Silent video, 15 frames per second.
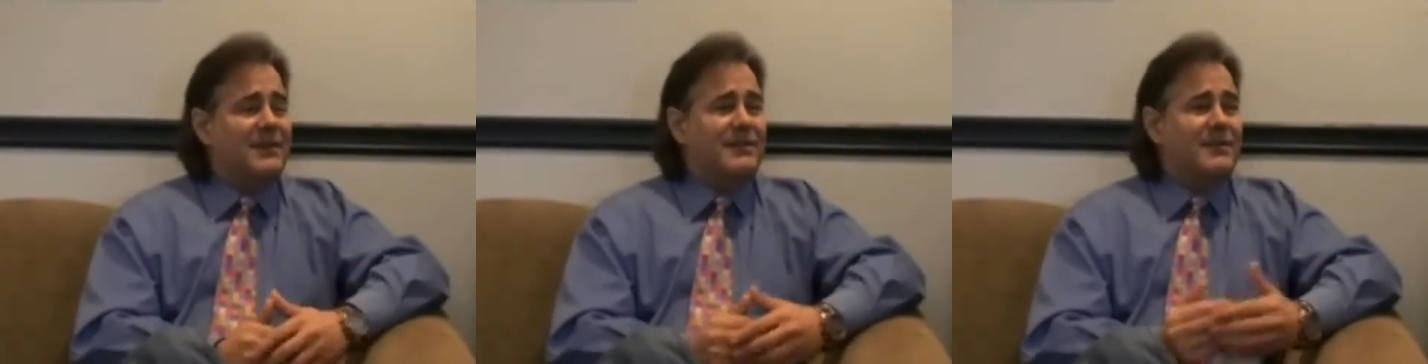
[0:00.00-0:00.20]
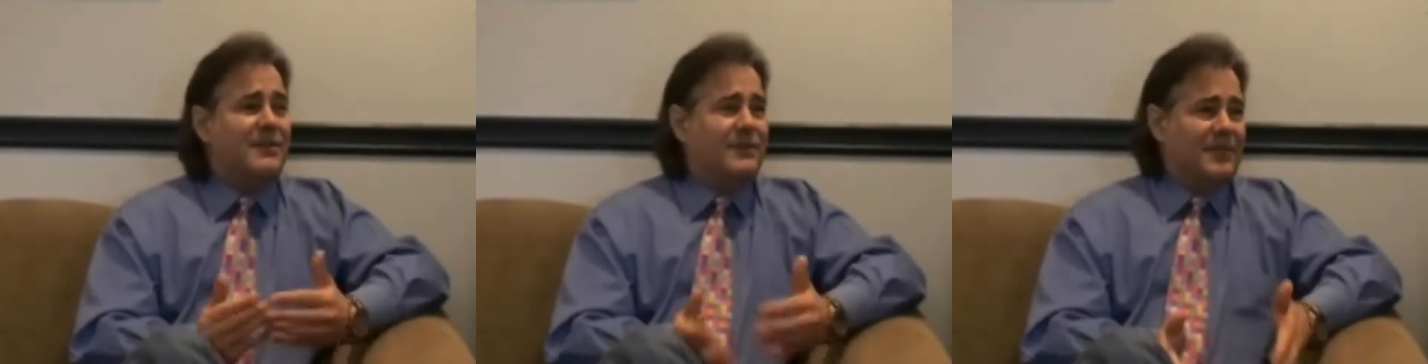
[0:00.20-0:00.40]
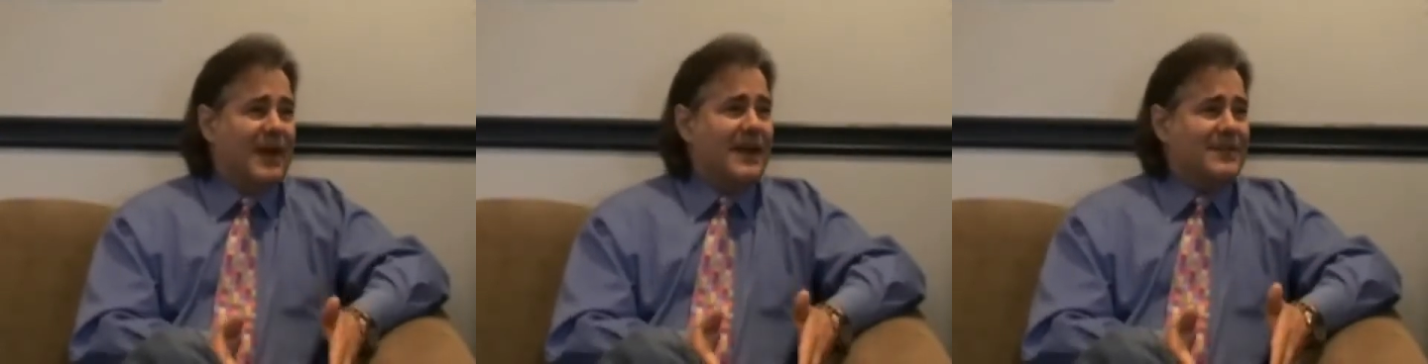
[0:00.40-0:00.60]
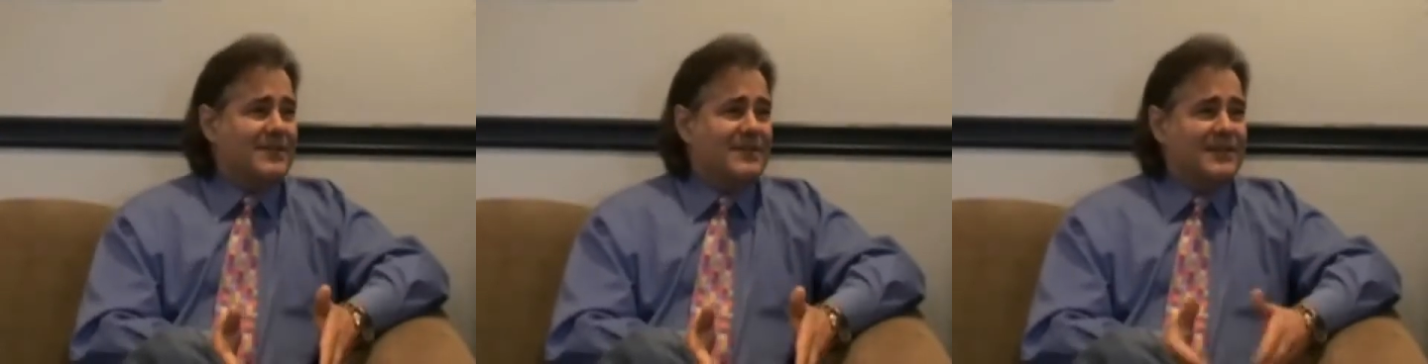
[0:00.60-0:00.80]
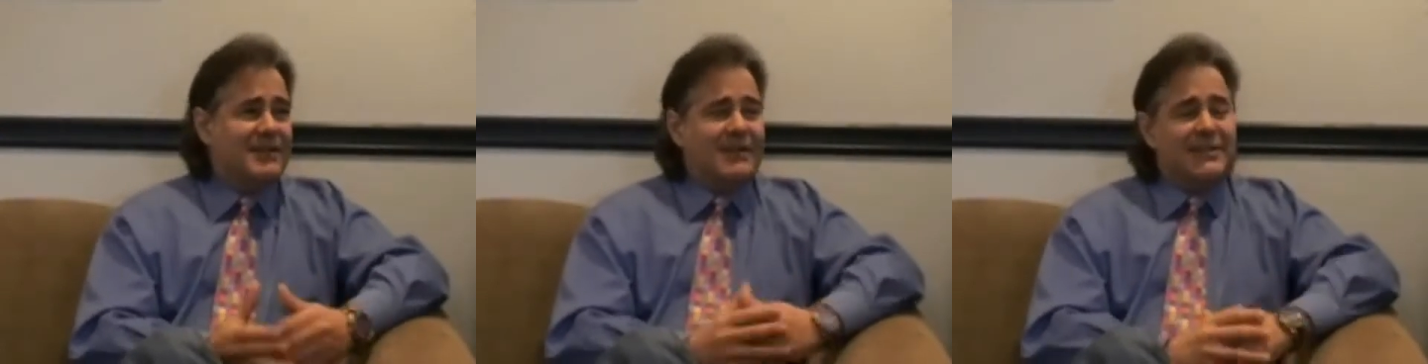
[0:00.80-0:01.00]
the nerve
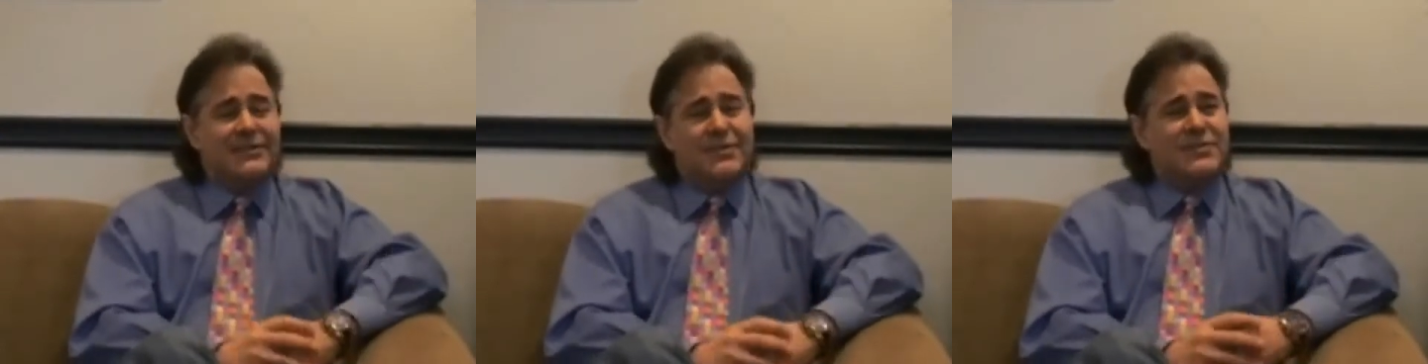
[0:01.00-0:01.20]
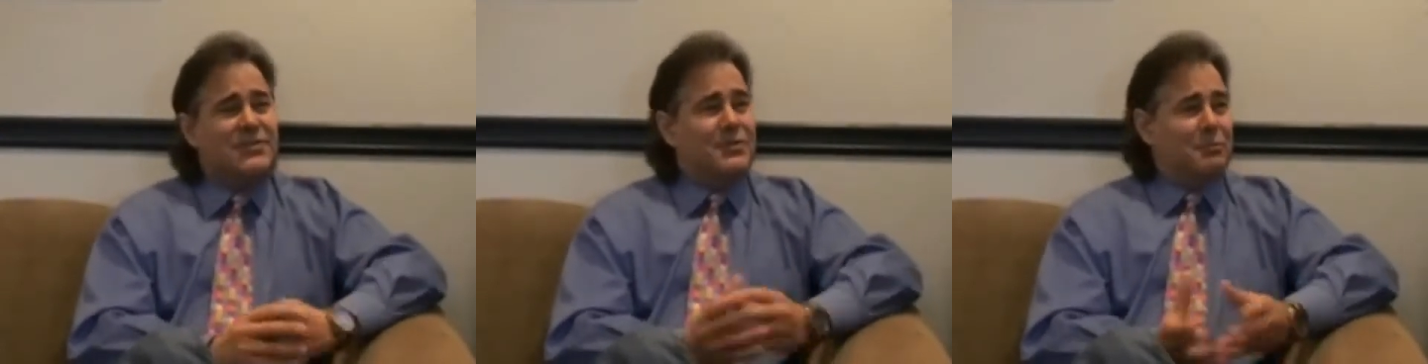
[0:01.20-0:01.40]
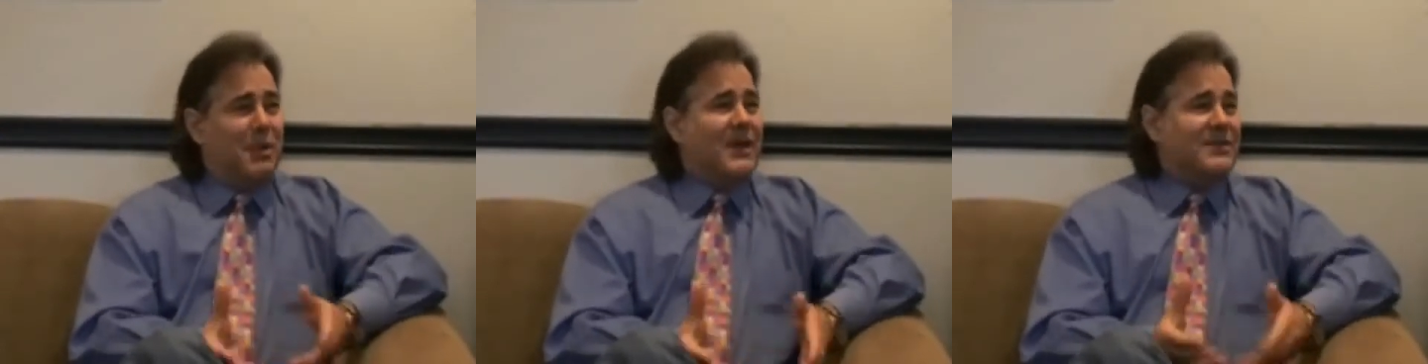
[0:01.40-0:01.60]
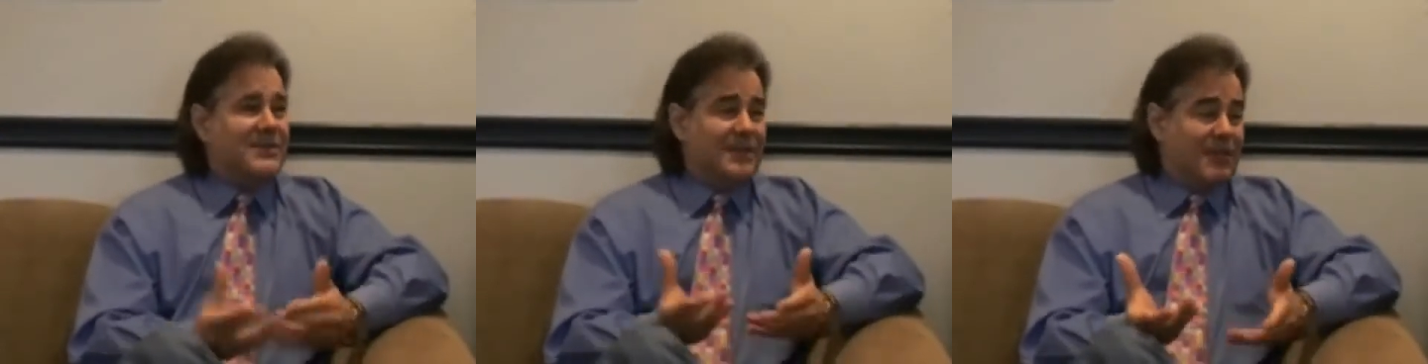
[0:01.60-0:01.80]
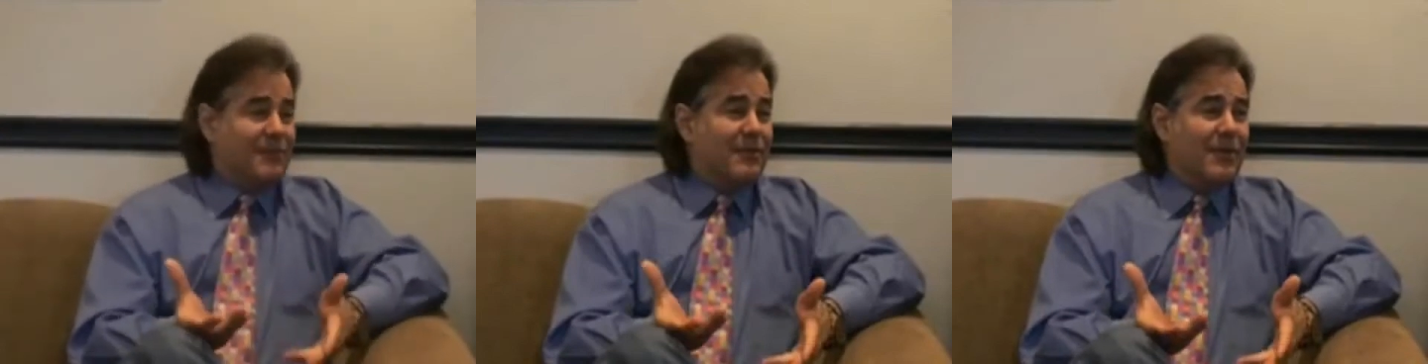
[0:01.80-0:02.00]
dies, turns to pus,
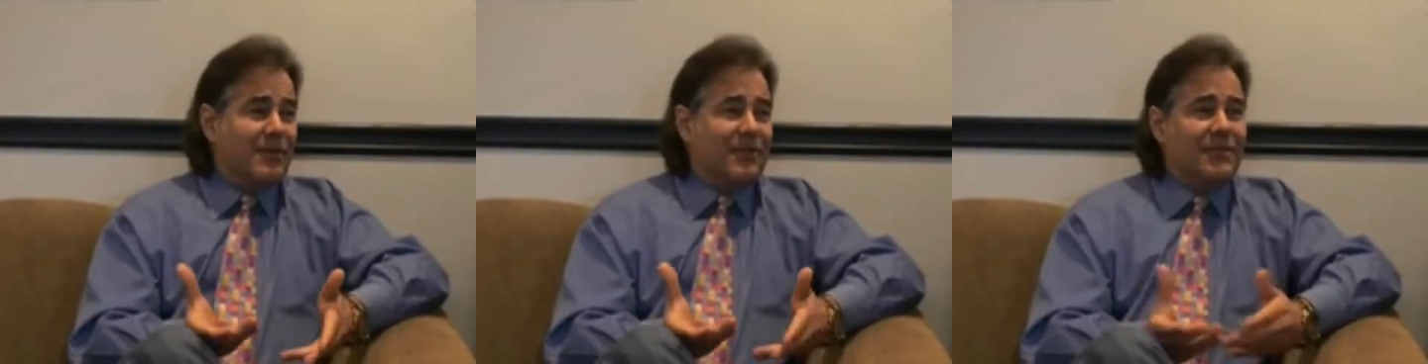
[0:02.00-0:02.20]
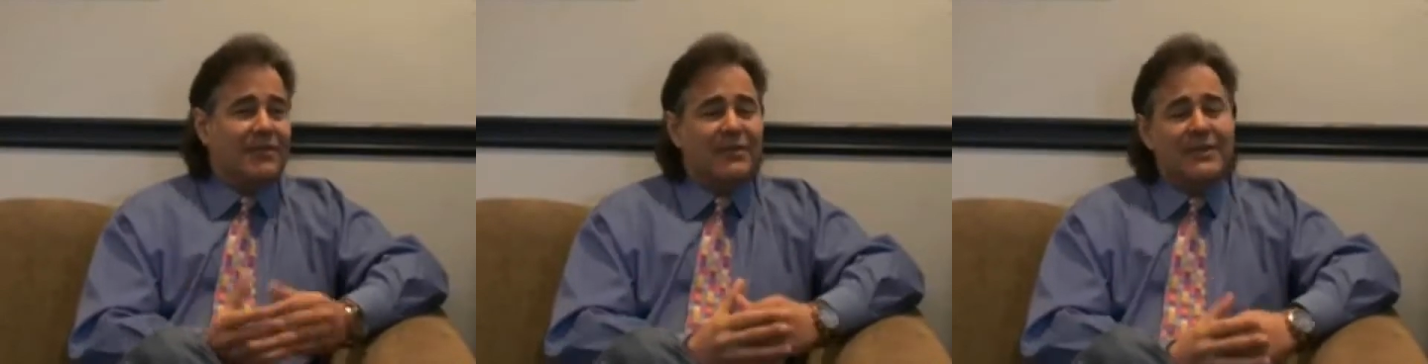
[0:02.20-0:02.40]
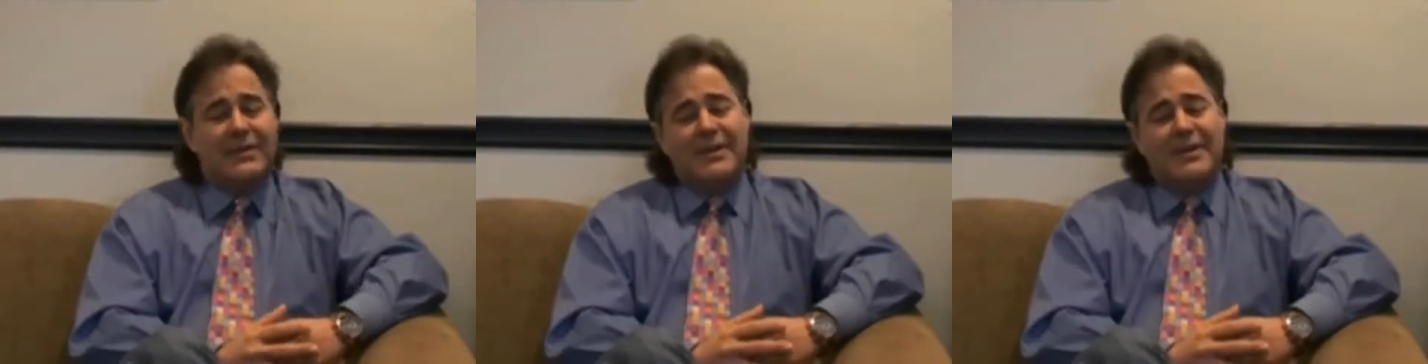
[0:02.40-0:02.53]
necrosis.